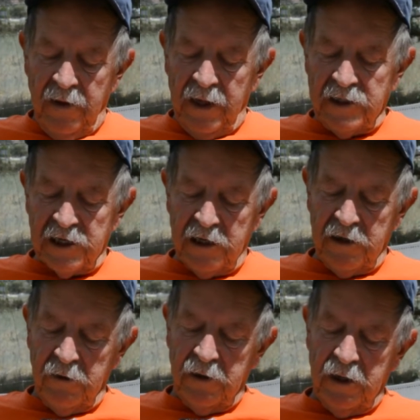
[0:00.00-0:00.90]
He
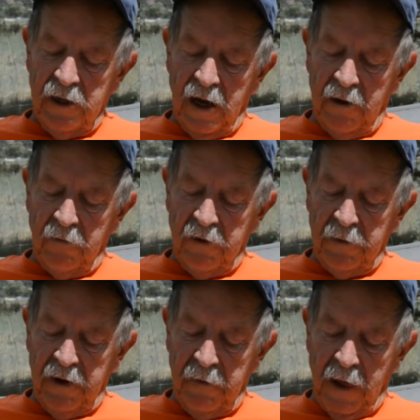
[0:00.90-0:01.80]
said I
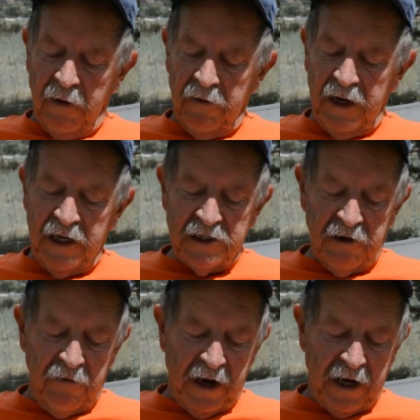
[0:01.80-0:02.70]
would easily
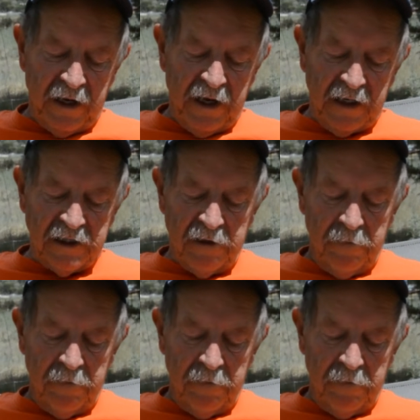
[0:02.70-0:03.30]
recognize it.